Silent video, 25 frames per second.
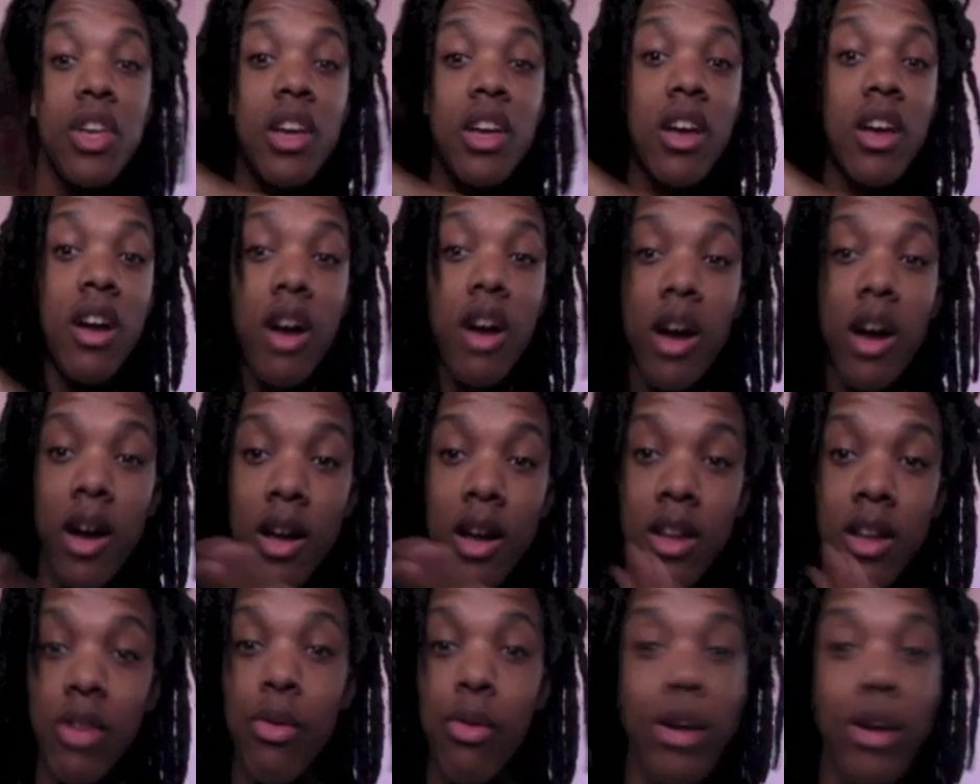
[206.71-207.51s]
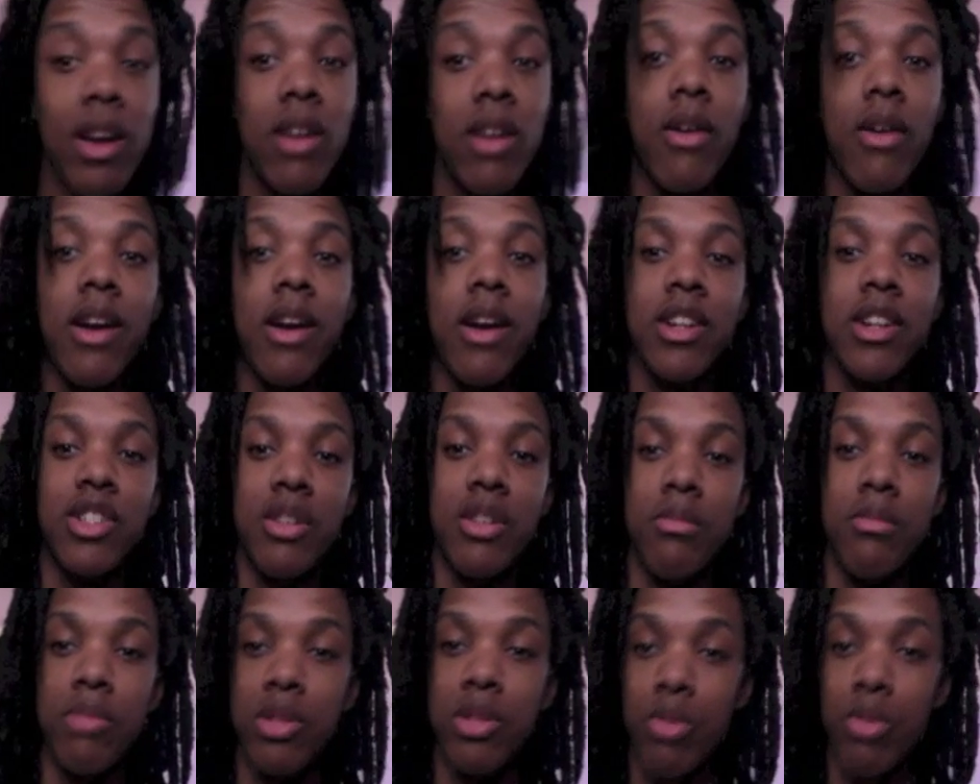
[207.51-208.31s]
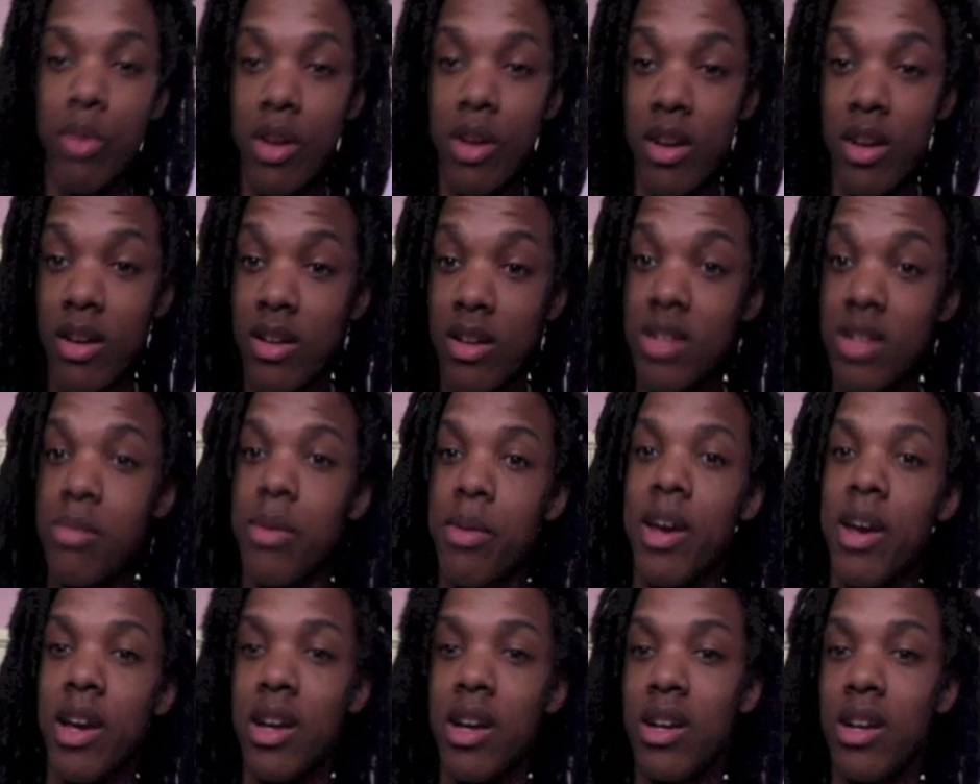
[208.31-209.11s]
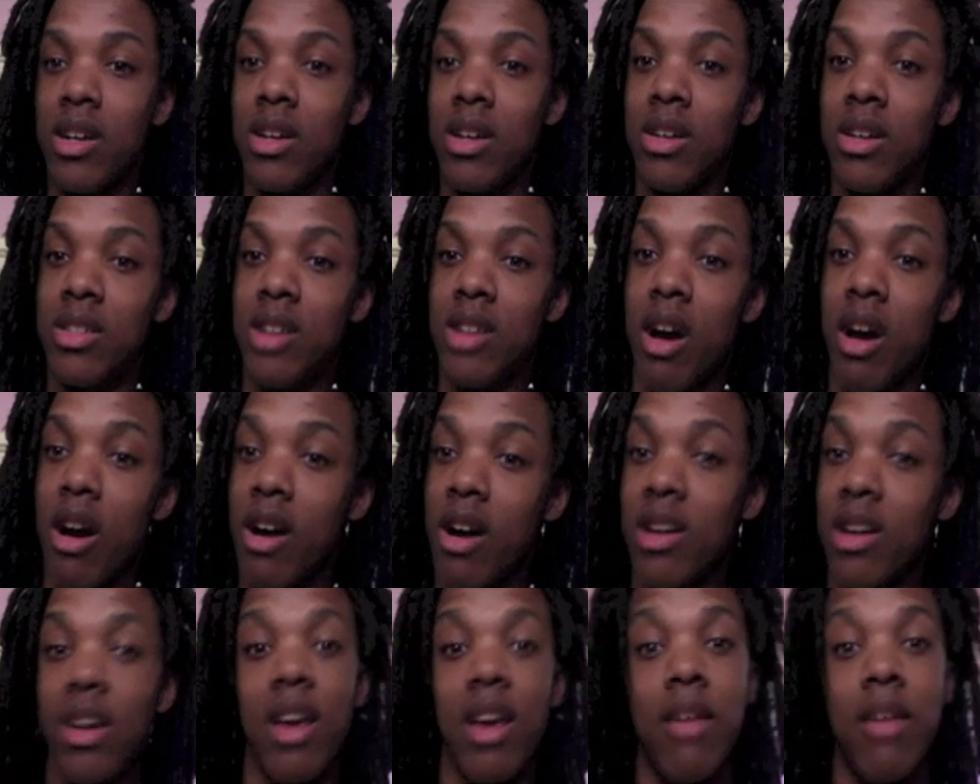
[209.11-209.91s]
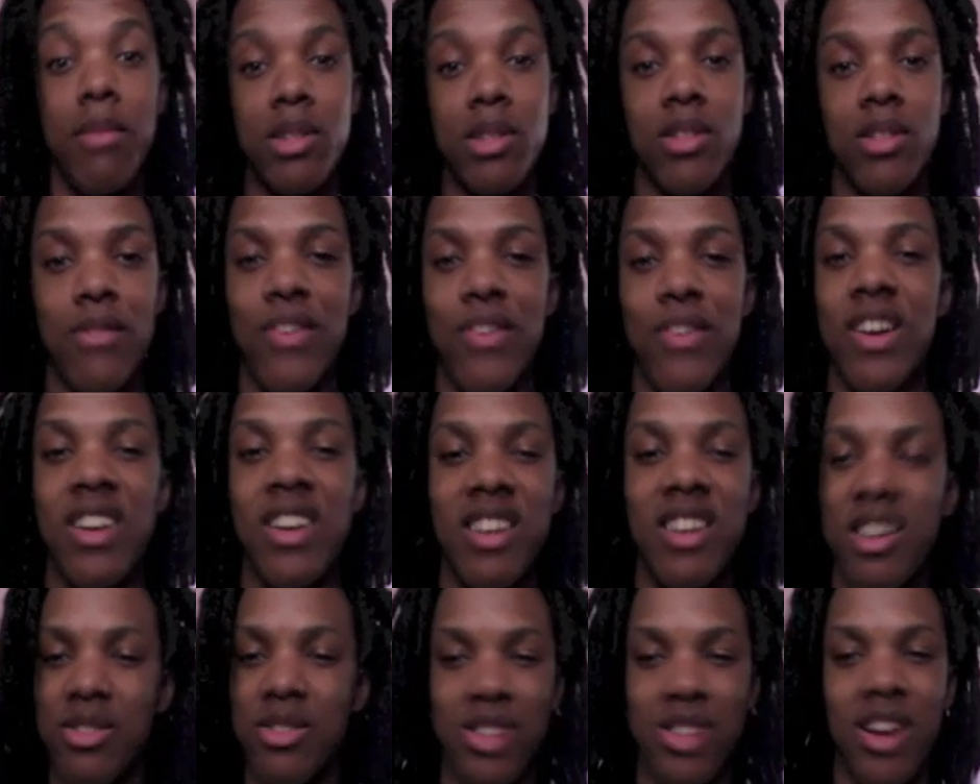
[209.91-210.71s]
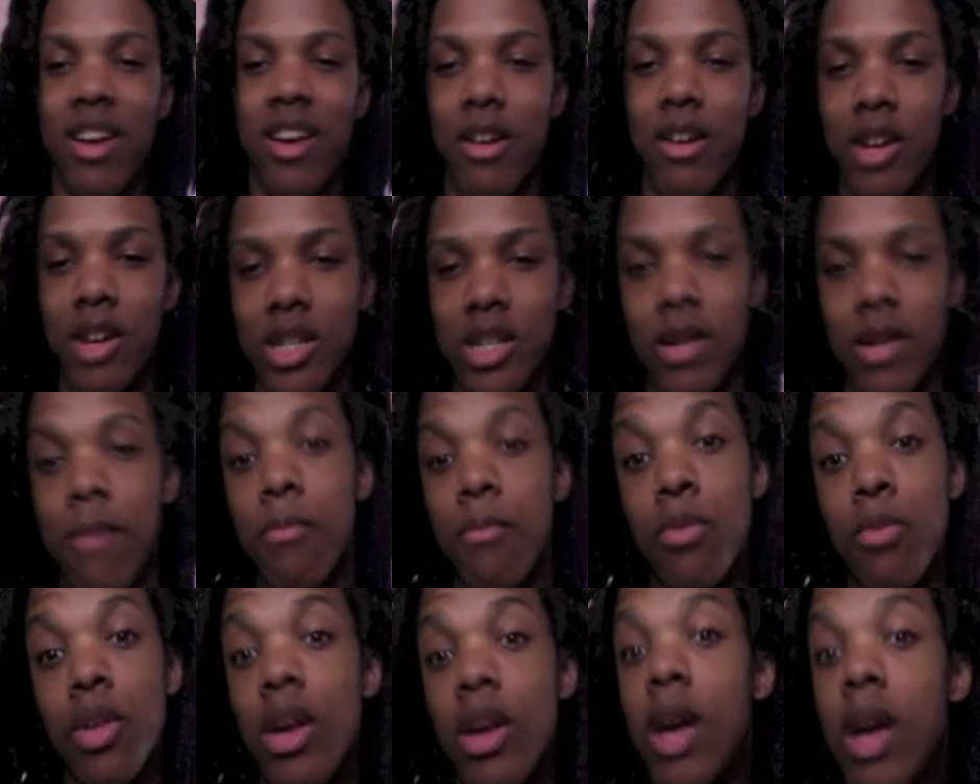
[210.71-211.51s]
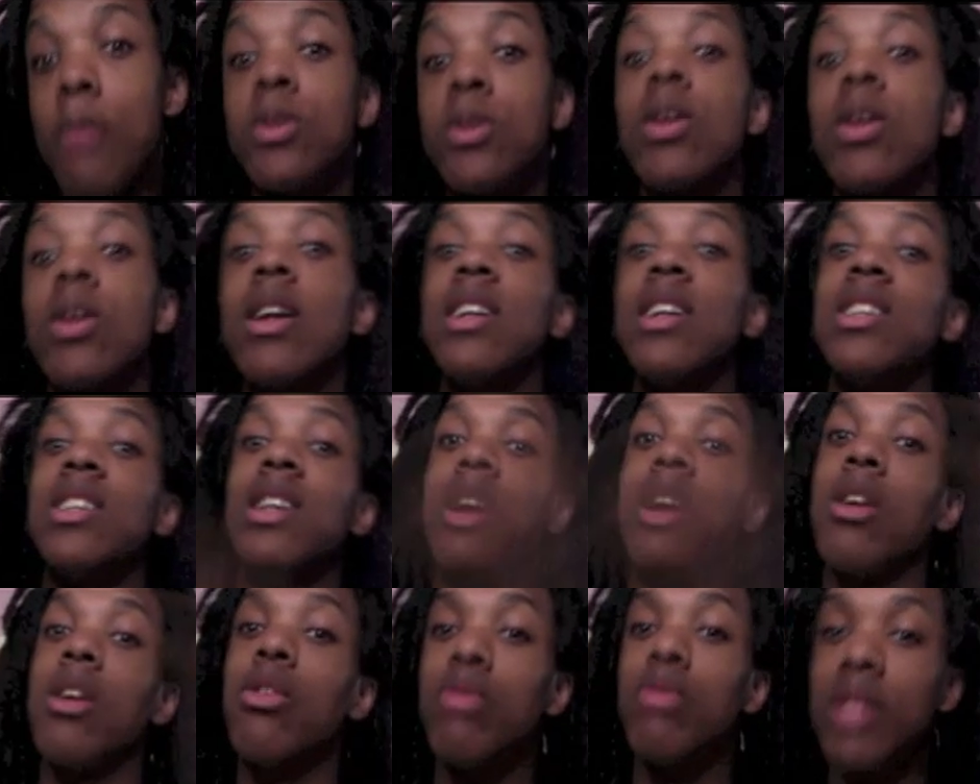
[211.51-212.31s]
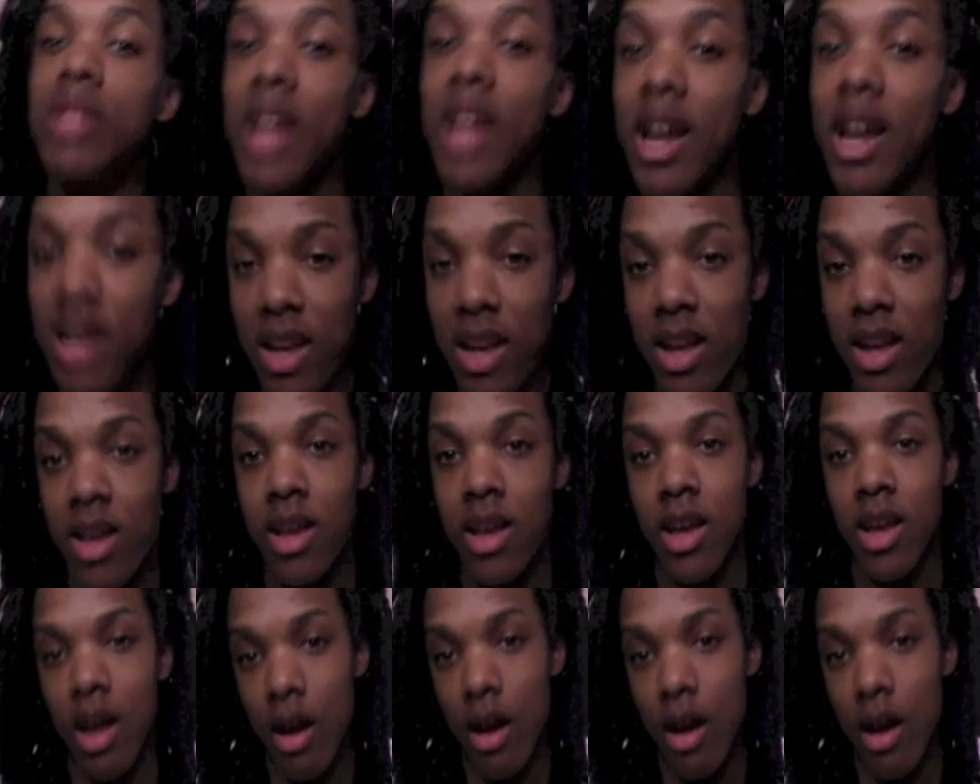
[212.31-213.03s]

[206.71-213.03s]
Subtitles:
The great interaction between Topanga's aunt and Mr. Feeney, that was hilarious. Episode 18, Uncle Daddy.